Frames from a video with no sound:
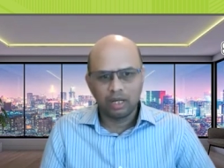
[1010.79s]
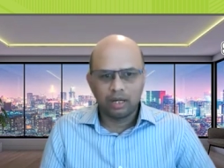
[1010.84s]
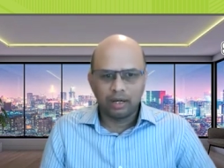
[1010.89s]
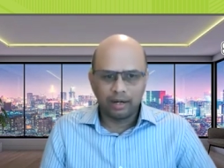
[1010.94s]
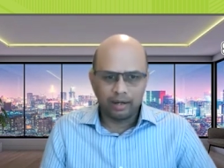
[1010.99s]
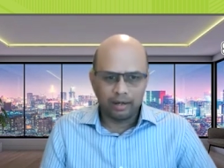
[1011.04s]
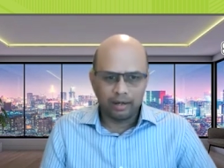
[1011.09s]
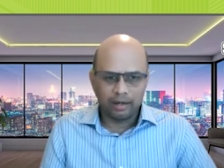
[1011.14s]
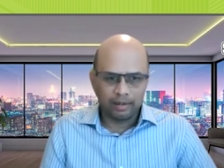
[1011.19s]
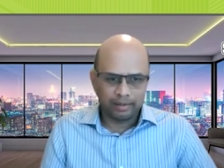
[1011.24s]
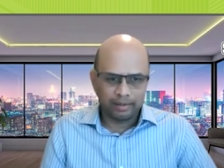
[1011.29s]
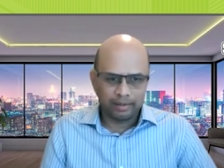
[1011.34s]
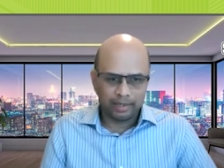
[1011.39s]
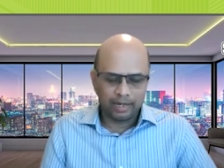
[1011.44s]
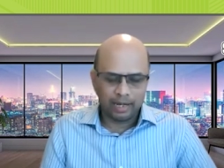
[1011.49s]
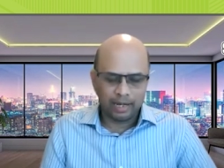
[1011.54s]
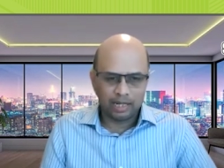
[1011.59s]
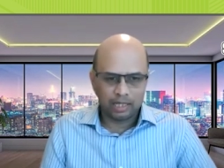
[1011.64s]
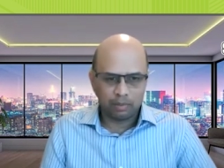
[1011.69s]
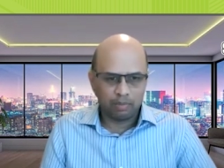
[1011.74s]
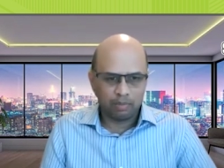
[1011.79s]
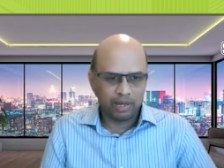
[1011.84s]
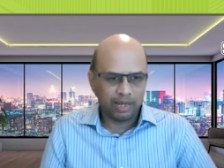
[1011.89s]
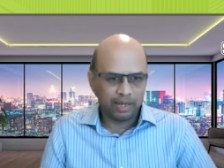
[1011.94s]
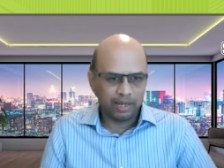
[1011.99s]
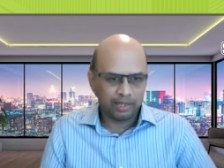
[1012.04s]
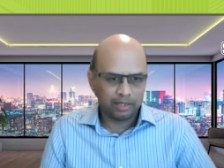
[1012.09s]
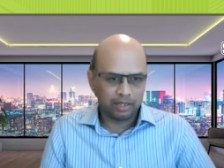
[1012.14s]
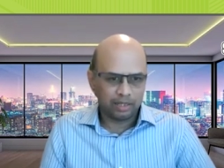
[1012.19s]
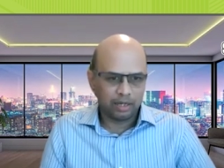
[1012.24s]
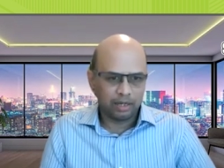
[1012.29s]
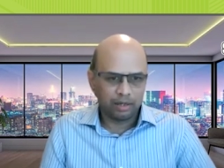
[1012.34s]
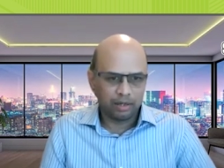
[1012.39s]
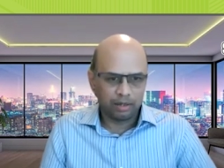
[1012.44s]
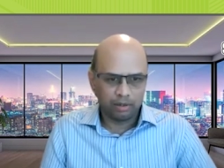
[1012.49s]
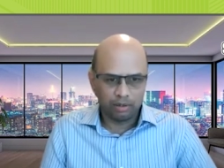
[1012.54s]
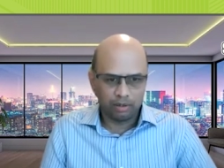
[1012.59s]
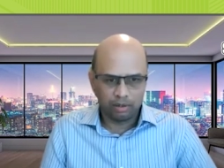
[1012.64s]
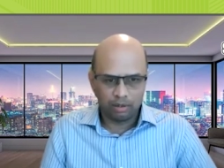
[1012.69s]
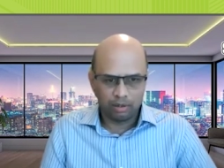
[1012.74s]
and retail space, and
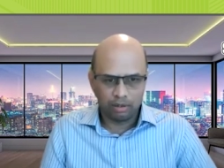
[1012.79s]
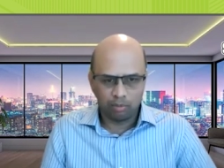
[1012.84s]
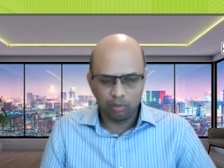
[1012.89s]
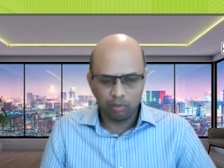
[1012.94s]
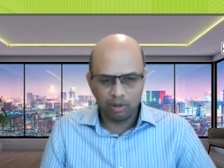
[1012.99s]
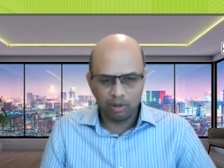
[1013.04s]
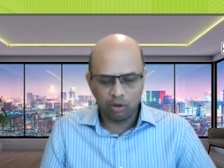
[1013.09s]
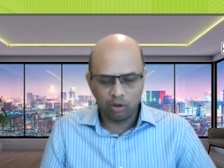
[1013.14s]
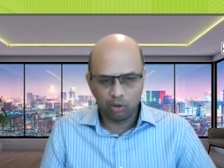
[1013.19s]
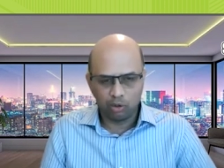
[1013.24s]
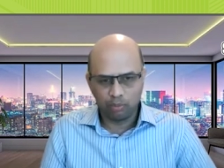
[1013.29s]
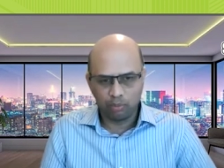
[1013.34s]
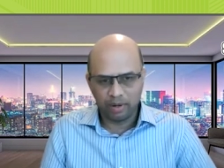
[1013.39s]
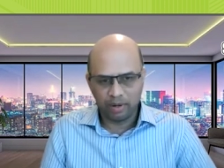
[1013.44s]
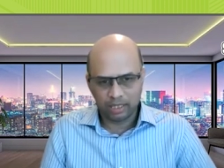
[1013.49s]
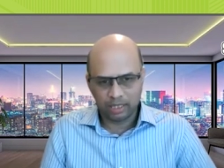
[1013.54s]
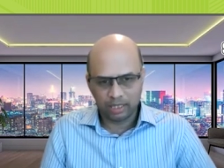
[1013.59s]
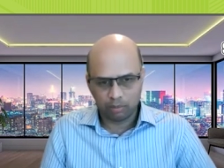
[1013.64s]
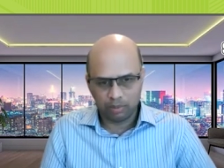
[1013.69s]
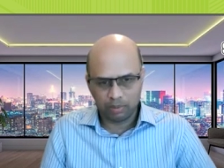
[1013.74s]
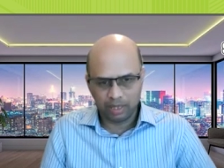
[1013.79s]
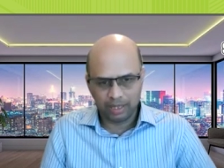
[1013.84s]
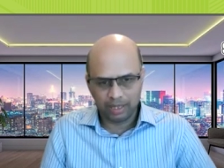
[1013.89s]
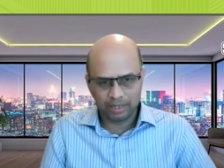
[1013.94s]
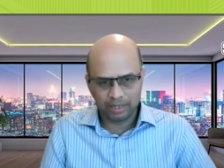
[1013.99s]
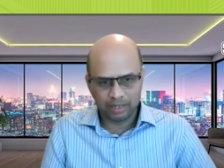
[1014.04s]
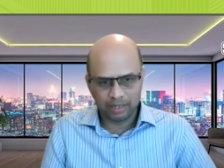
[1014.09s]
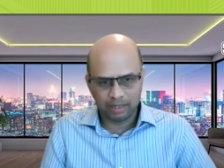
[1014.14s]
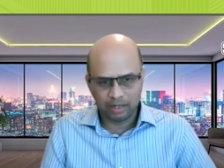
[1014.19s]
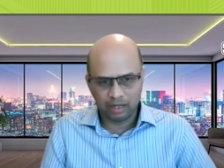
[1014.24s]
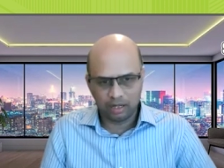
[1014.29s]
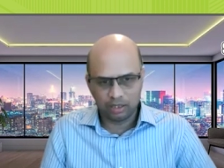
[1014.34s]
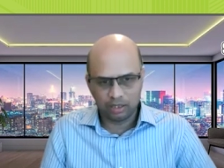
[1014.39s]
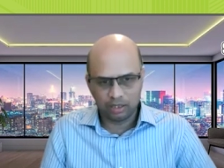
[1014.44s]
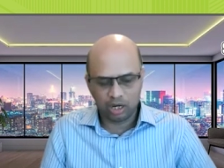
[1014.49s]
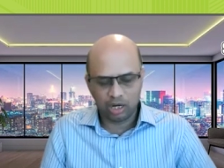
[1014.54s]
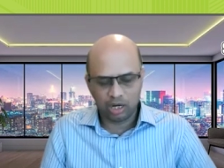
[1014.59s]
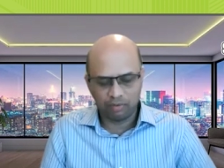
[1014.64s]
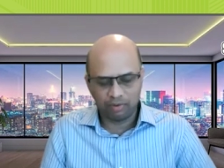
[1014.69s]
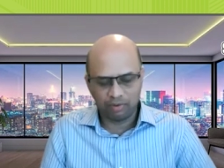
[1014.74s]
uh, mobile home park space, and also
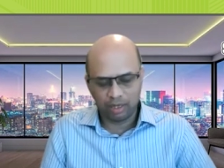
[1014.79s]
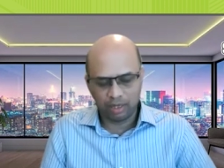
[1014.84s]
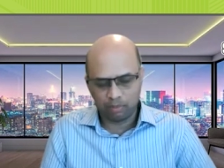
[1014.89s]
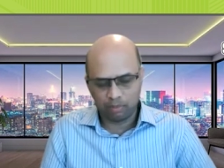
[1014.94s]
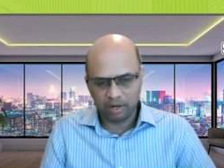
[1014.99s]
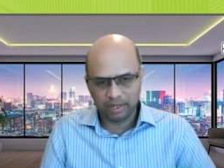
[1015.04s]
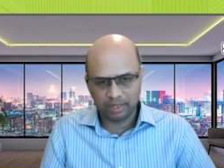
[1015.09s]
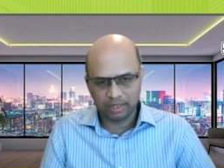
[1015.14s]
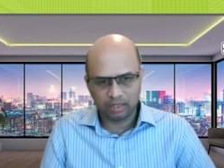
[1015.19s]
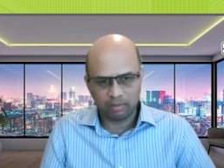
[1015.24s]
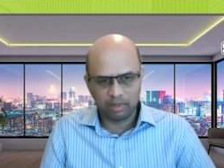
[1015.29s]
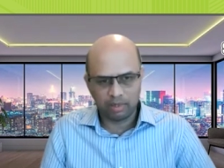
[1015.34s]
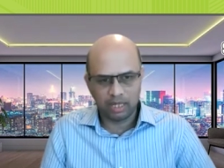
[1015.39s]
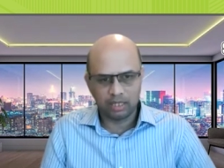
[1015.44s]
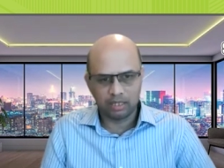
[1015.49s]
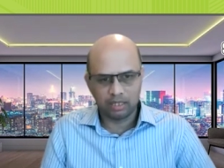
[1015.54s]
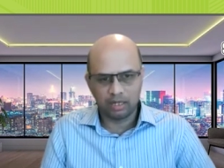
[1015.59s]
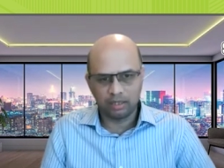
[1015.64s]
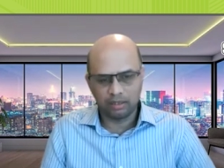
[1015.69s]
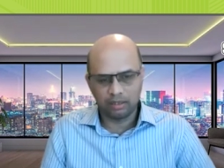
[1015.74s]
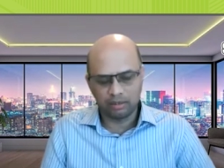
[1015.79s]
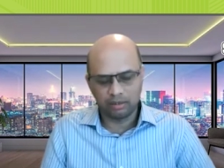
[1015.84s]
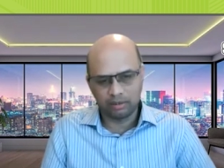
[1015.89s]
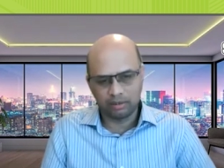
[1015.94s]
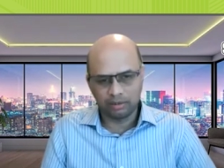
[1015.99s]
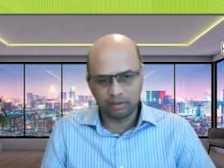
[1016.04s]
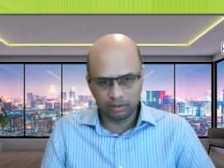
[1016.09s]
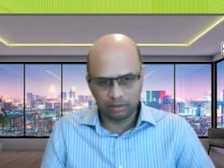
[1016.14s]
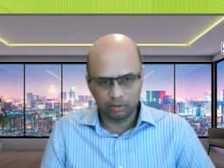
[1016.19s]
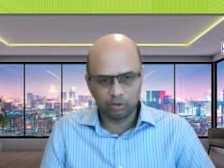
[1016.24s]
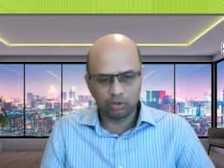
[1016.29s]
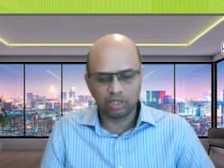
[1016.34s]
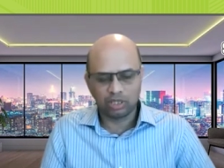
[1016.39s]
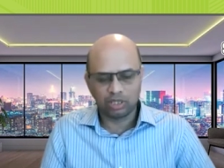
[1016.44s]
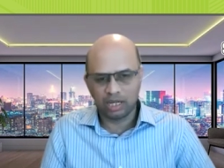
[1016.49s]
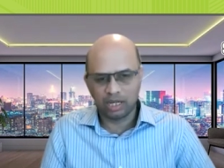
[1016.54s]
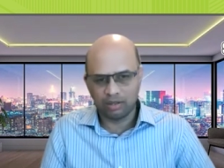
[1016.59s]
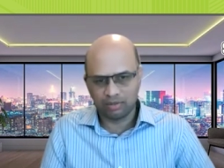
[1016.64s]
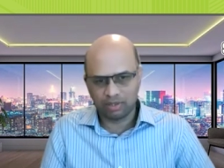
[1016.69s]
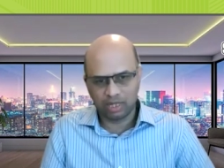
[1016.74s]
R V park space, and uh, those
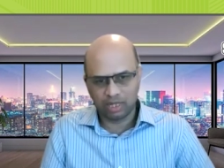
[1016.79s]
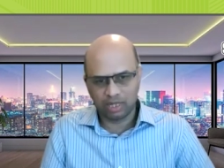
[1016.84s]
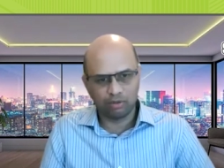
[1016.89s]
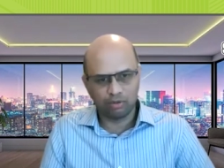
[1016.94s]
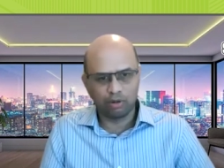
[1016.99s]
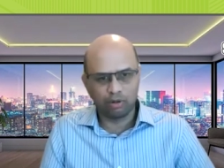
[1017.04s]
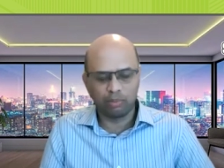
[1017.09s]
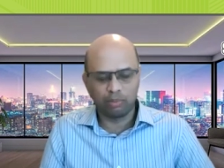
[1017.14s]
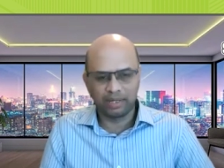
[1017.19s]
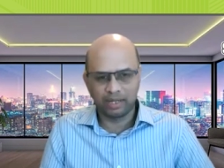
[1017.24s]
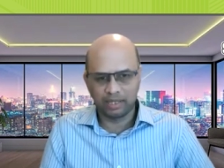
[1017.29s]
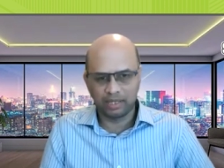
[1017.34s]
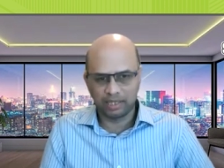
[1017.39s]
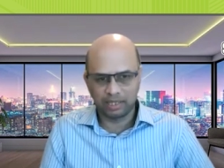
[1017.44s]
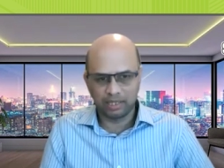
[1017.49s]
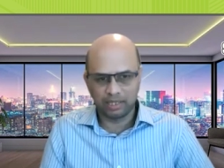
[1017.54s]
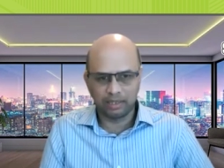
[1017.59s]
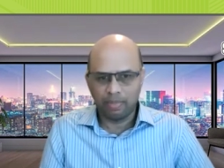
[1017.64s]
kind of stuff we'll be touching.